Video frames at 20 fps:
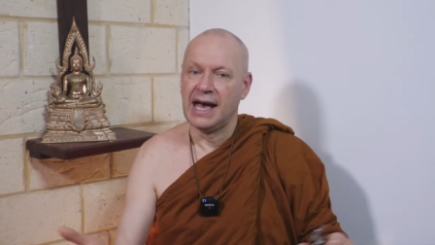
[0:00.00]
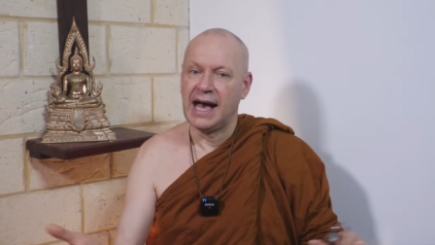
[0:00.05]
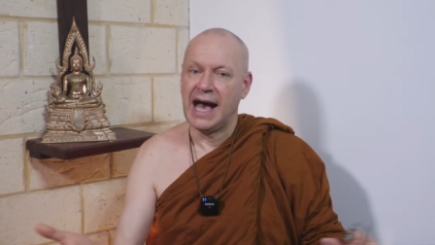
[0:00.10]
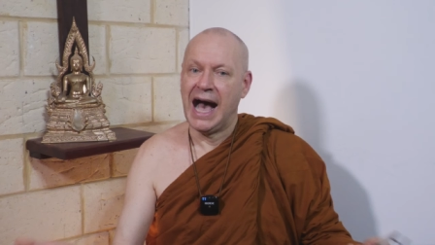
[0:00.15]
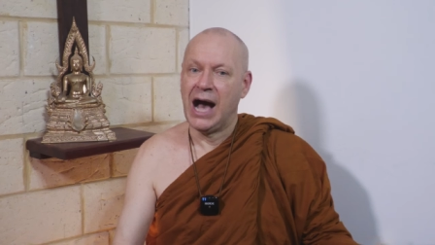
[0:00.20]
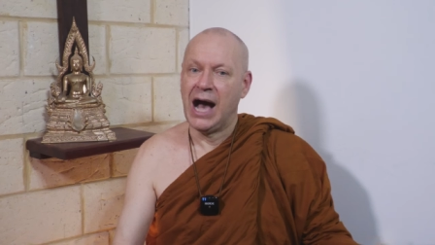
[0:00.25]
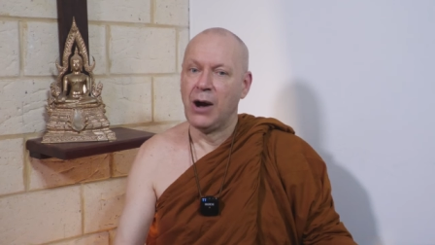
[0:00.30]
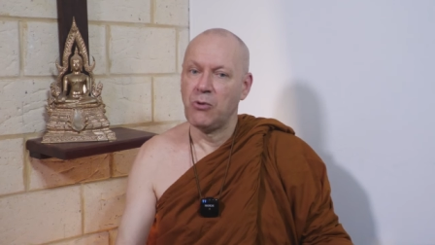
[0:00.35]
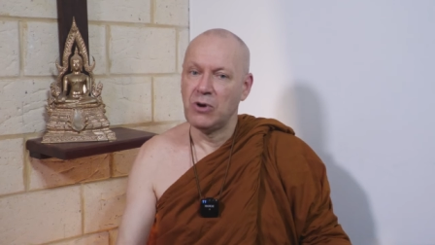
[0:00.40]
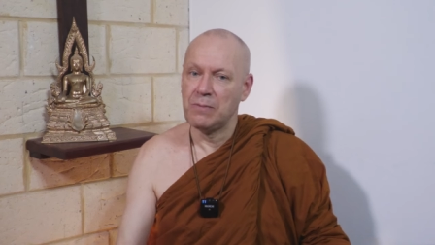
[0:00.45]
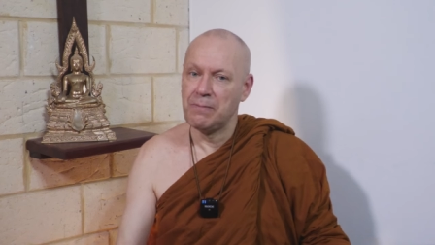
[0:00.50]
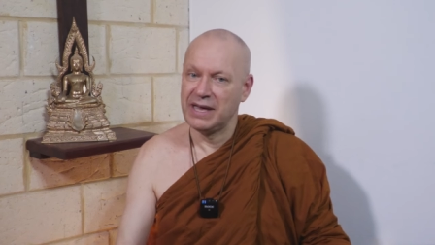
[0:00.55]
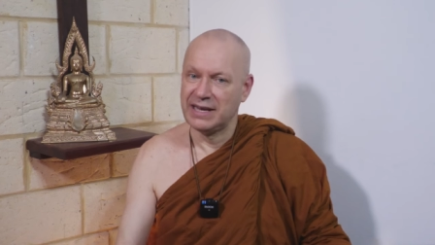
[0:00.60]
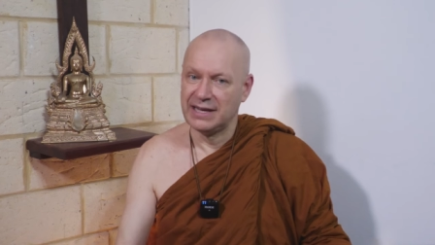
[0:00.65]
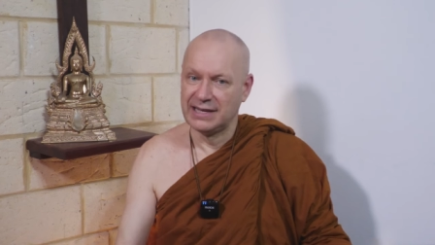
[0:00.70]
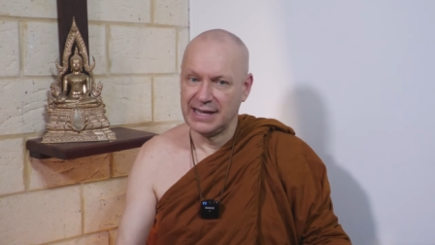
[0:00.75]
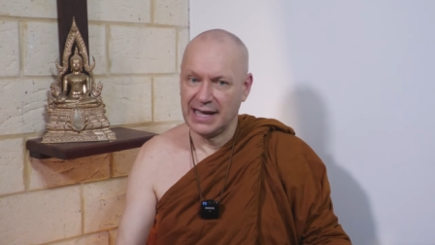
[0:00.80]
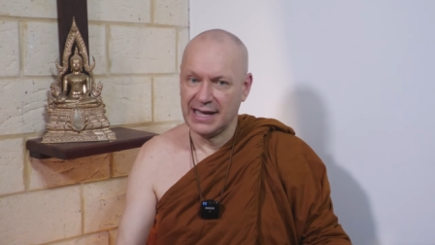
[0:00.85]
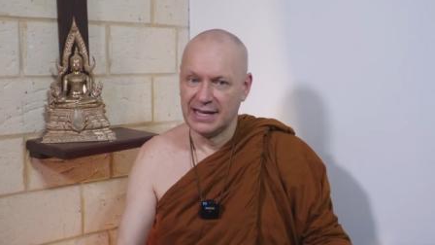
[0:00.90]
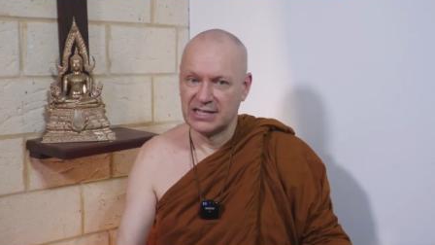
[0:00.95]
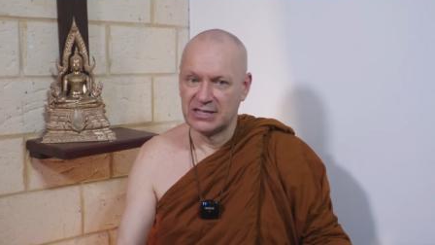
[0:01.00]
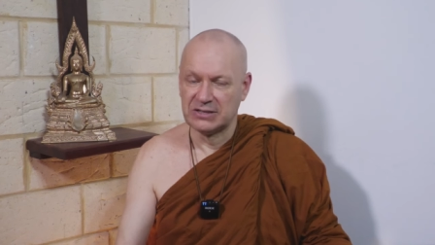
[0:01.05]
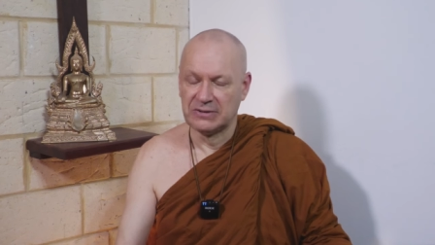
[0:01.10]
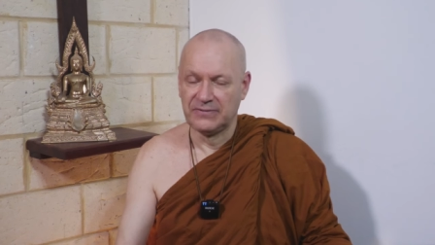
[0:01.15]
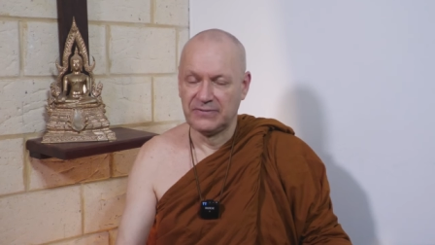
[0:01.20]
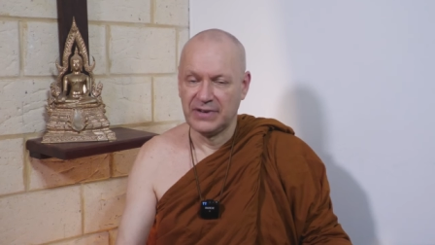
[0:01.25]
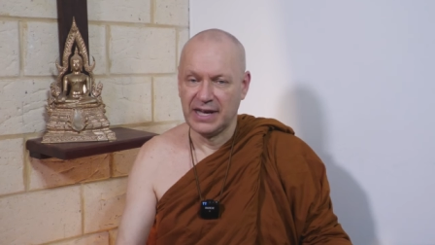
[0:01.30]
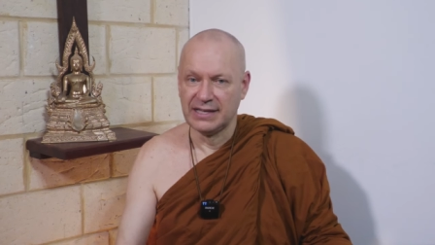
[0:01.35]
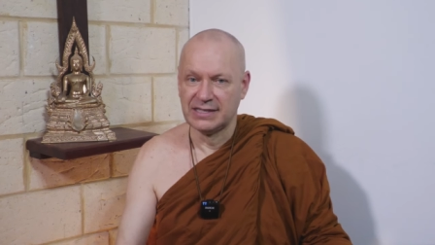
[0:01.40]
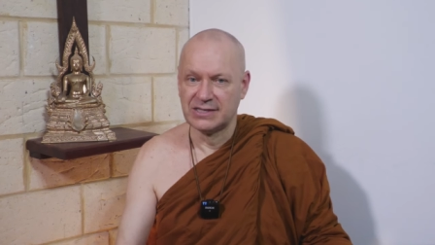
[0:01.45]
our meditation
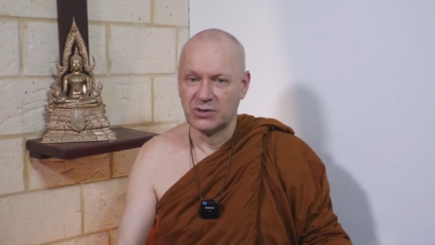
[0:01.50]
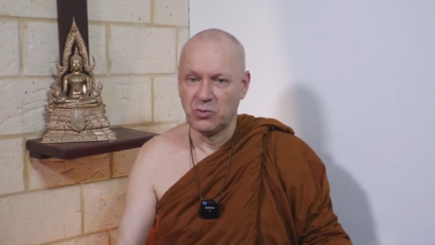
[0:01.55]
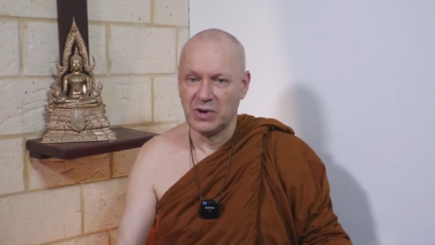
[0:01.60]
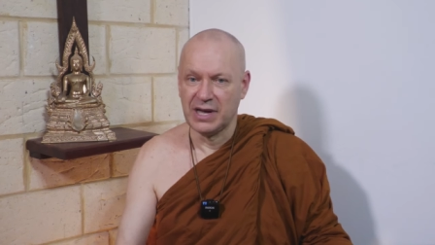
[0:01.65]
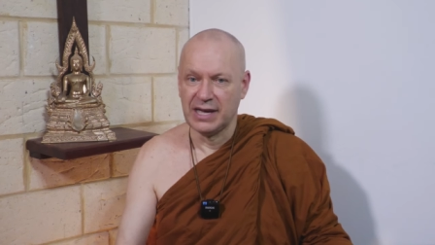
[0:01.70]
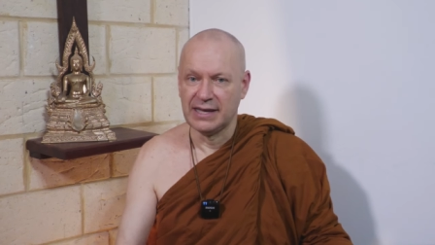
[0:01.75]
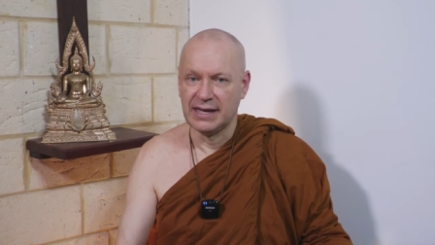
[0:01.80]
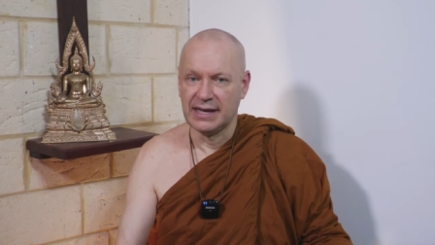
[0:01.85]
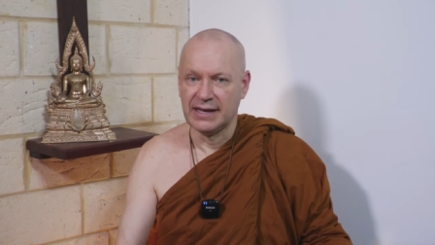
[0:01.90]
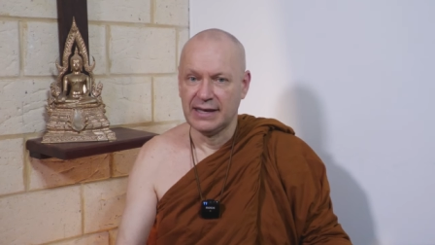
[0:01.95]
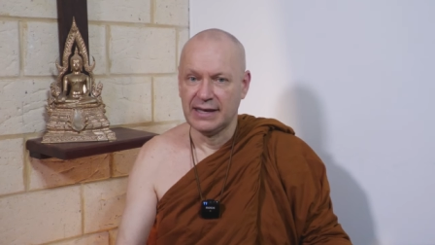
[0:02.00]
fades away.